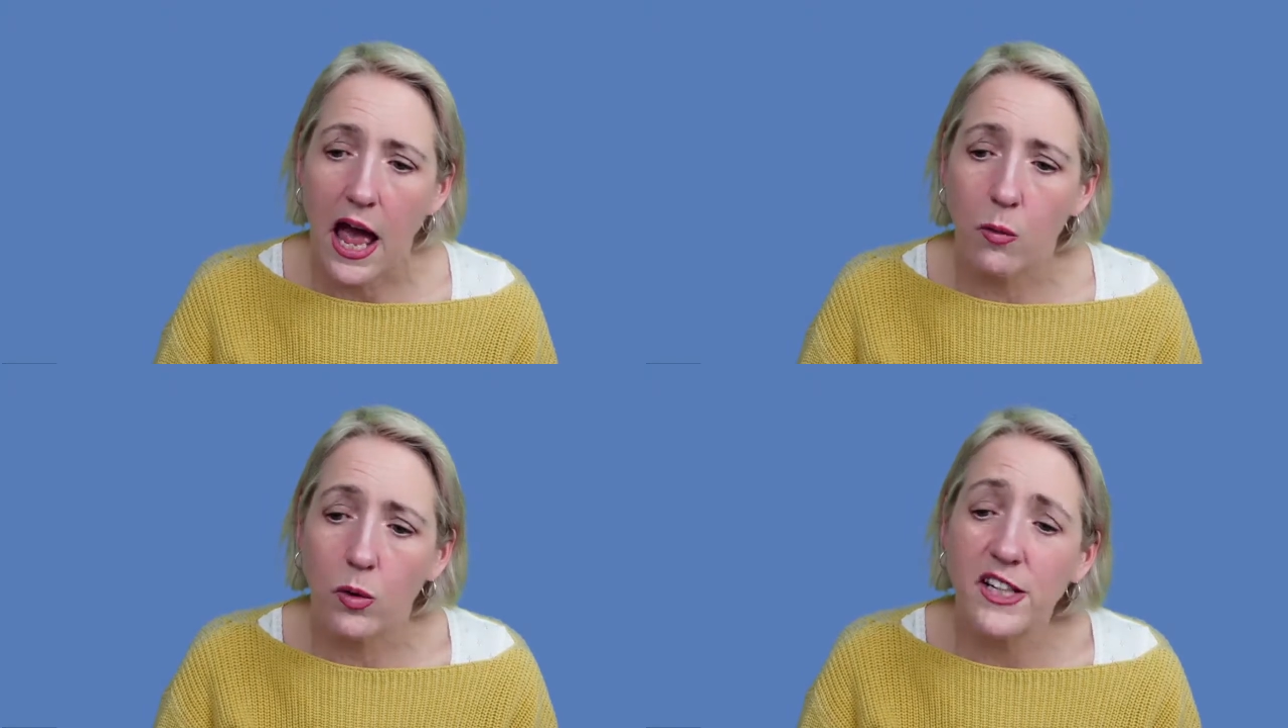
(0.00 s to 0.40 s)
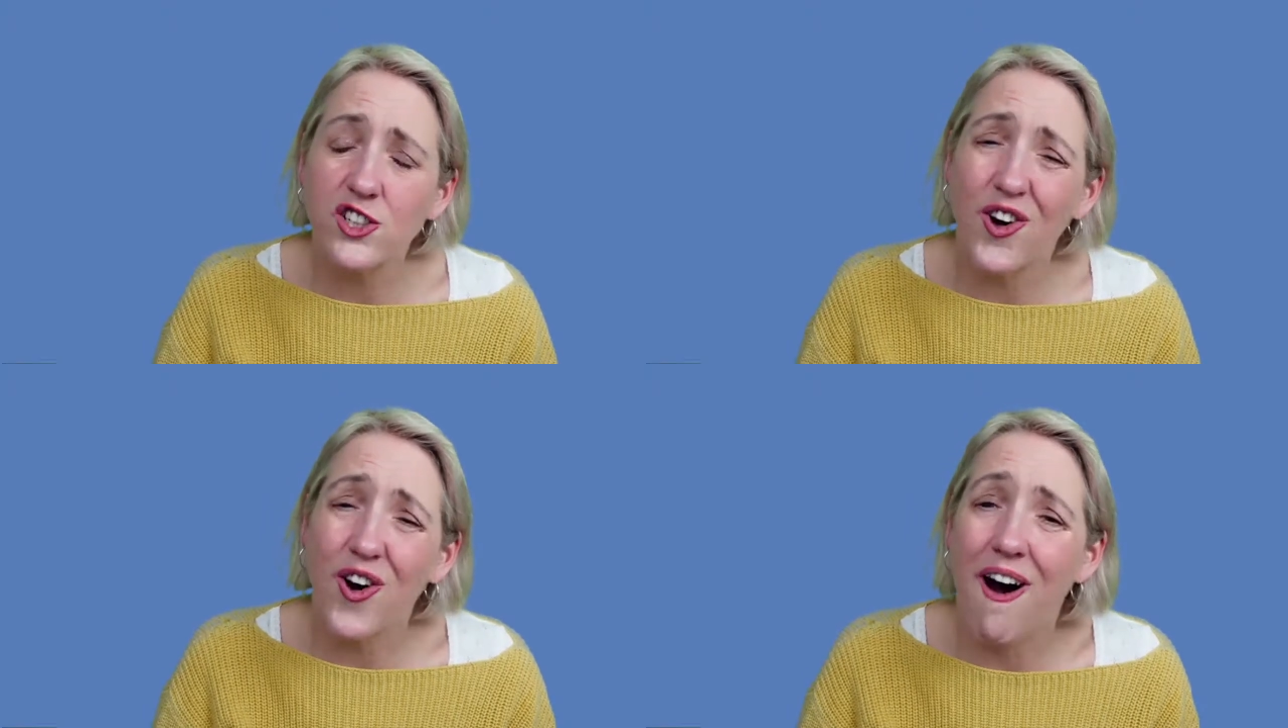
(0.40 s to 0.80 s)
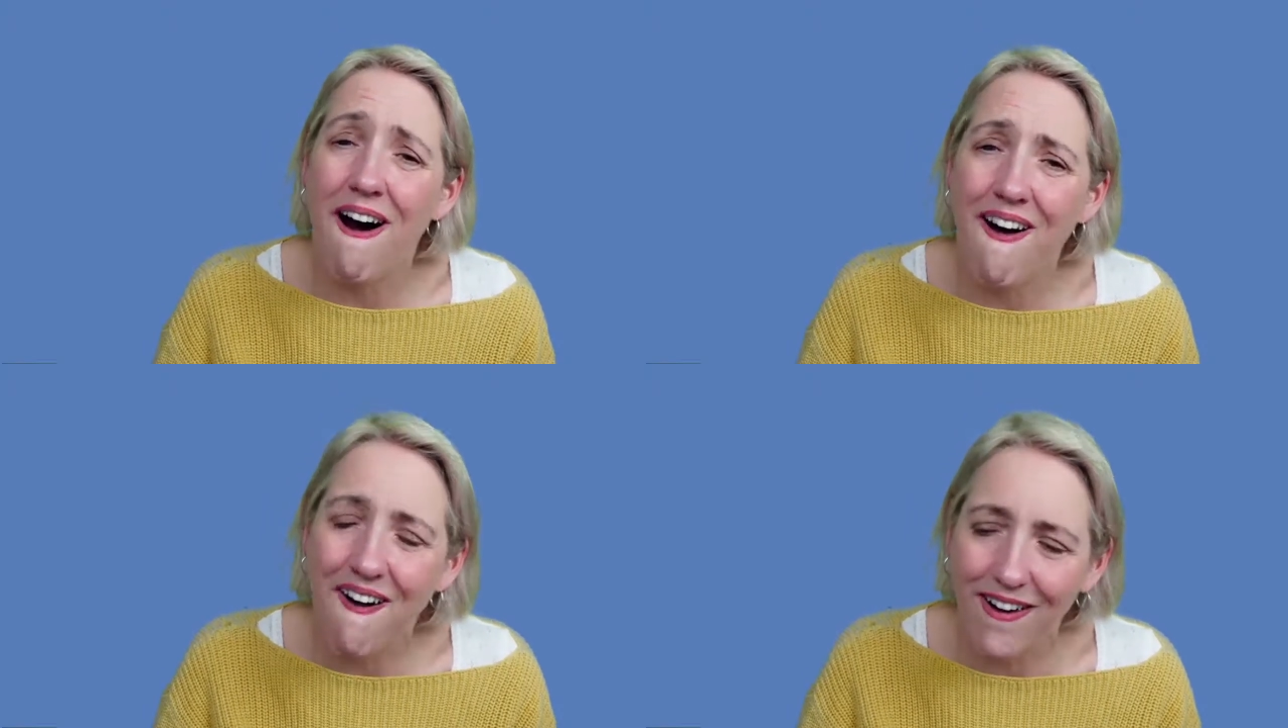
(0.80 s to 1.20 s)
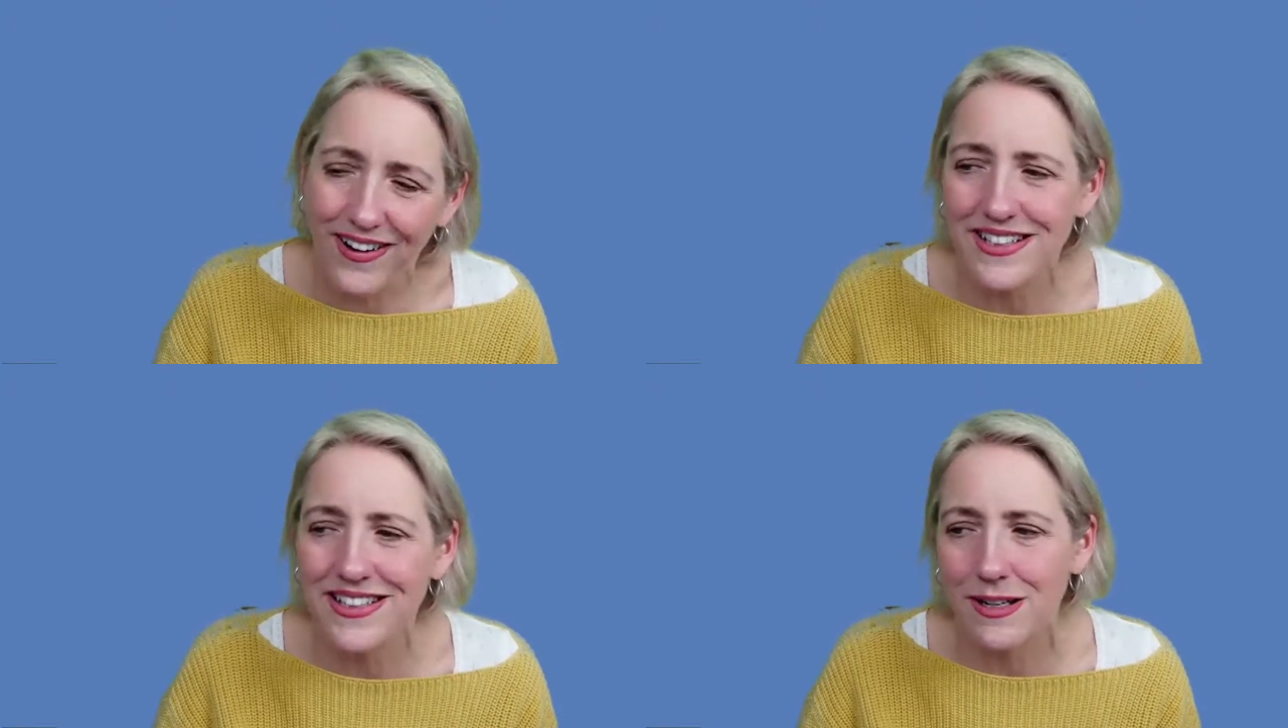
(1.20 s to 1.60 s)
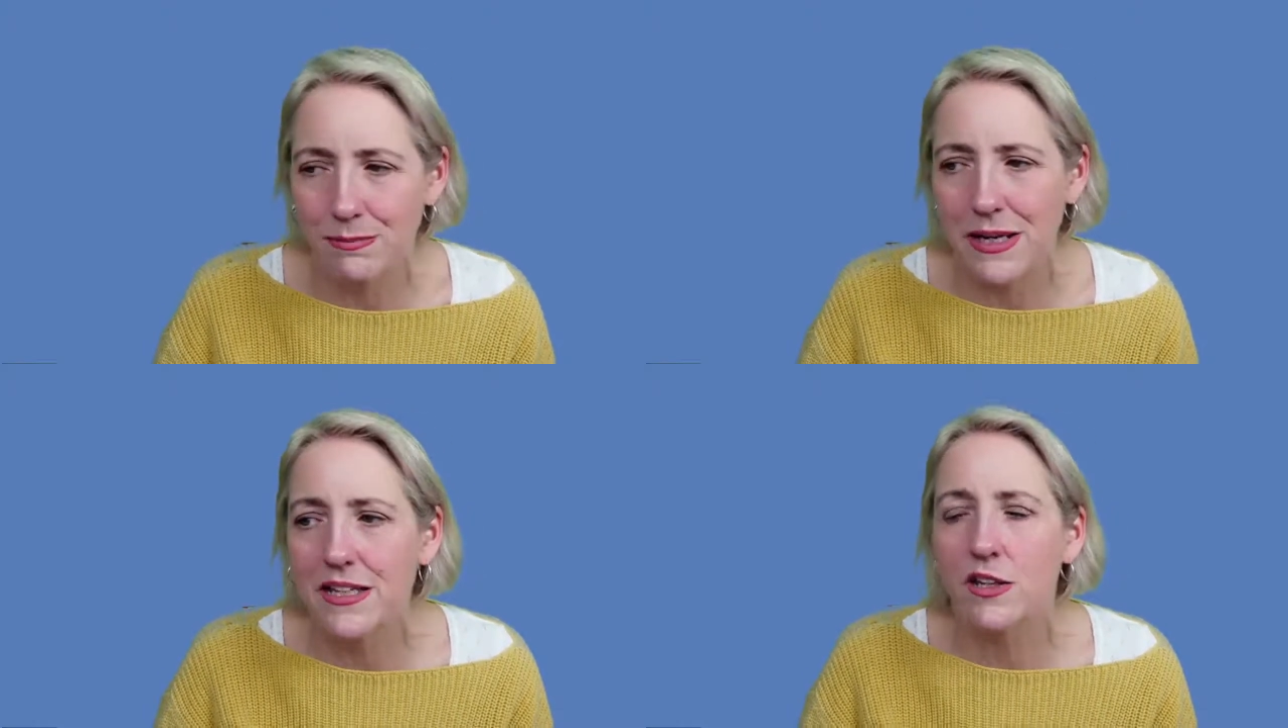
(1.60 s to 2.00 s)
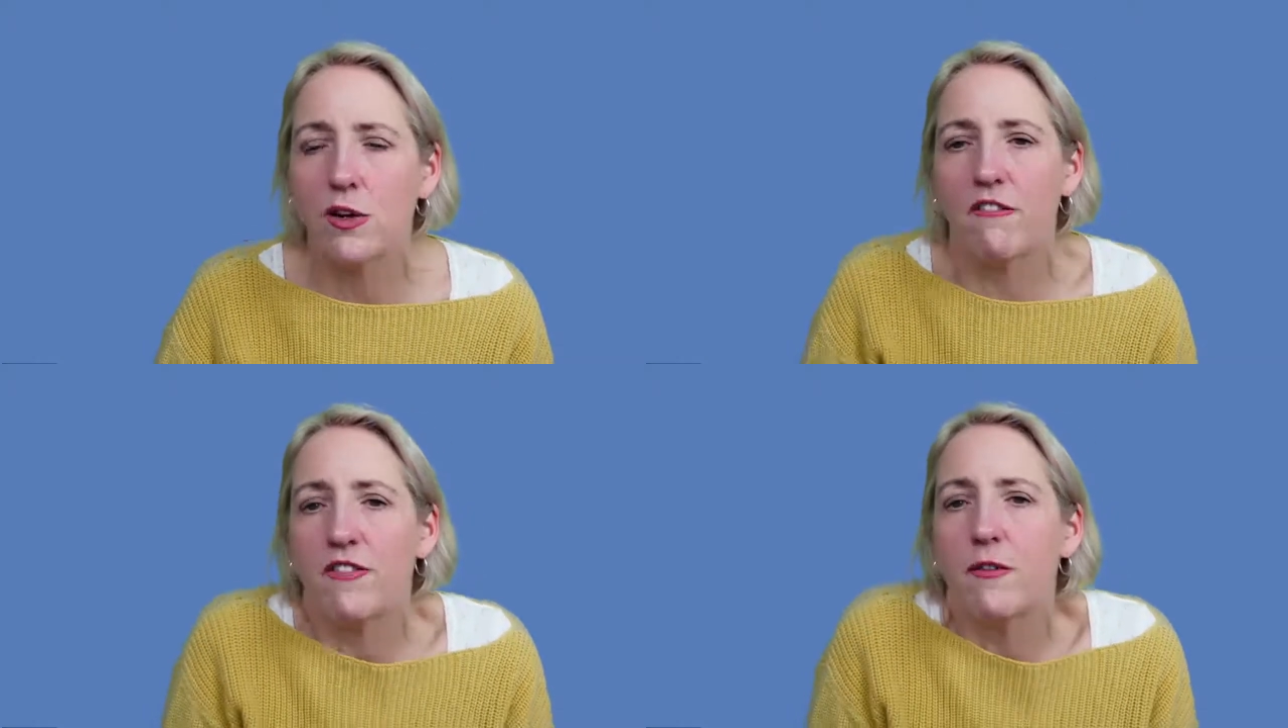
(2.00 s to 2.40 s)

and what is your honest opinion of